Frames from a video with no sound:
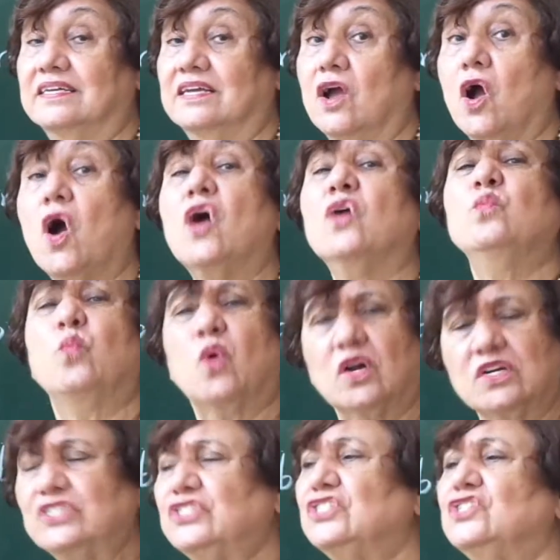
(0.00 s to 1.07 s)
on
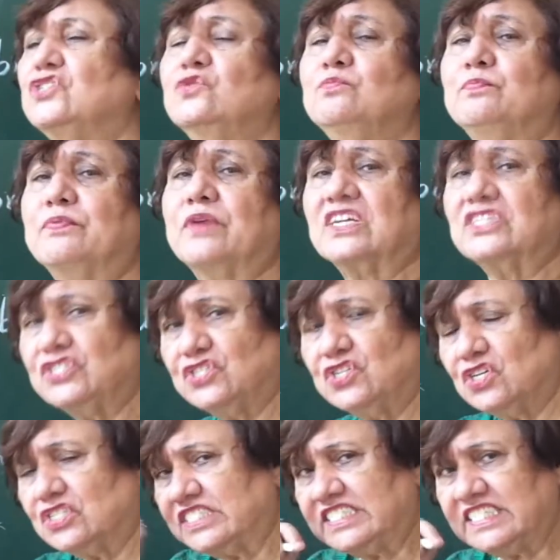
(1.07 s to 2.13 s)
what do you brush your
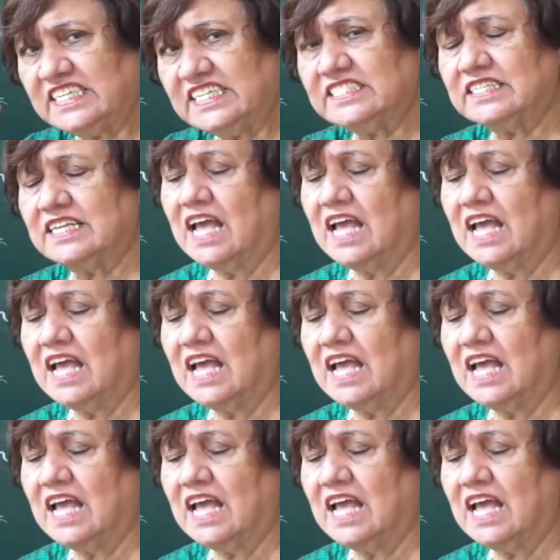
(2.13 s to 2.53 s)
teeth